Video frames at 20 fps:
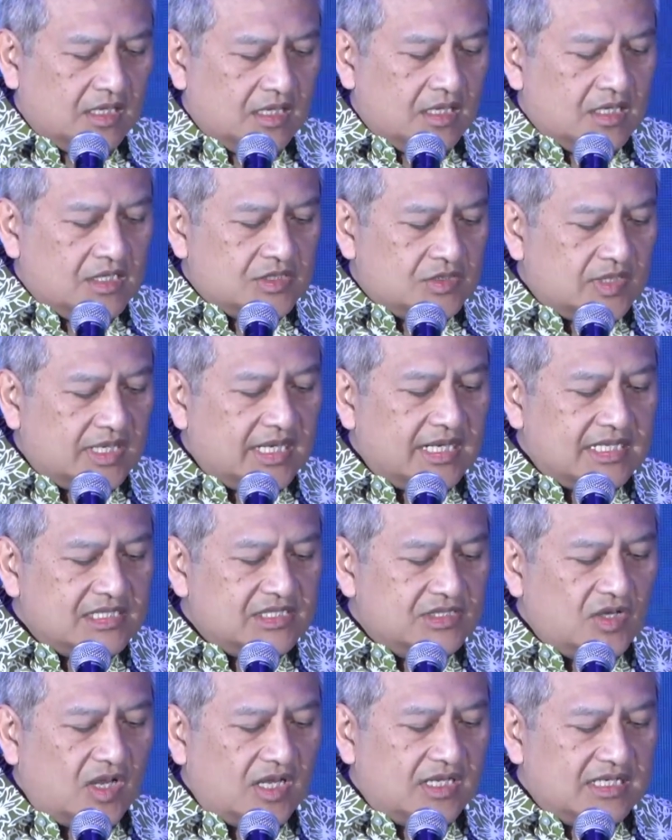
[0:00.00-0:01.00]
So let us
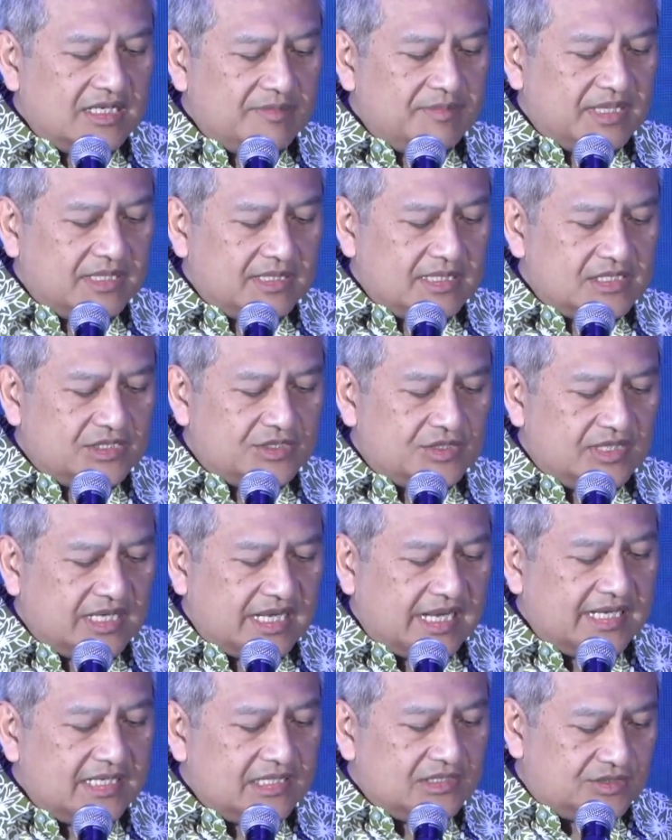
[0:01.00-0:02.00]
not limit this to
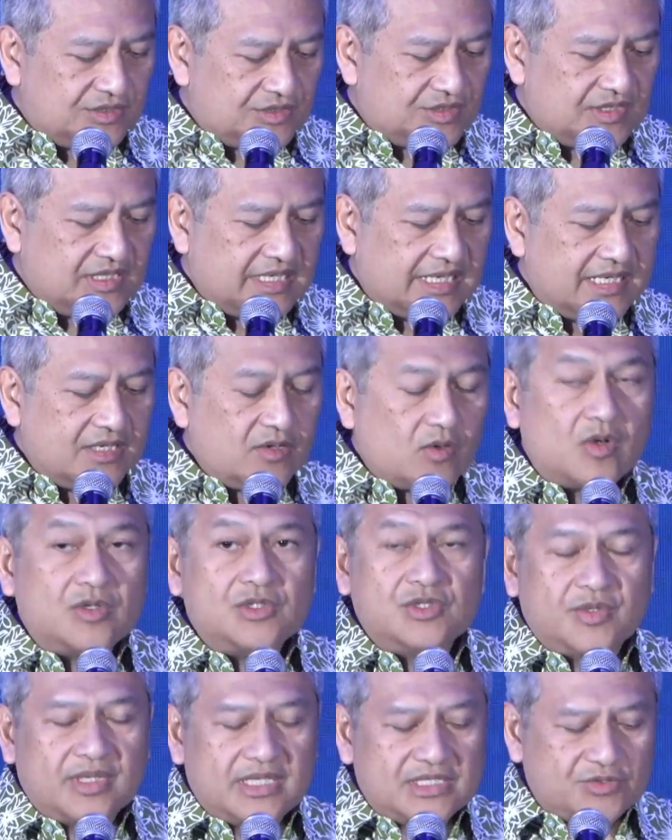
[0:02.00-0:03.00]
today or
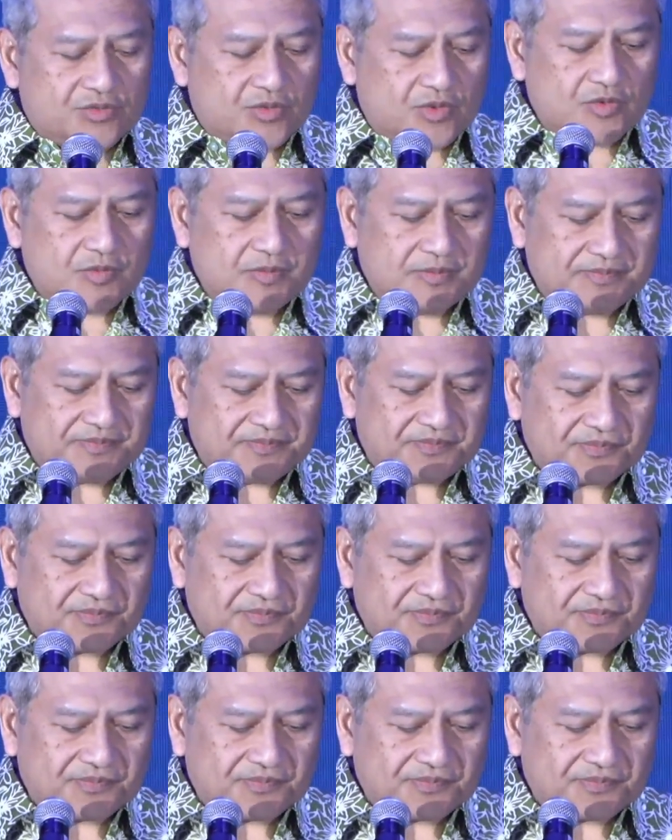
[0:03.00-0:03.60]
to this room.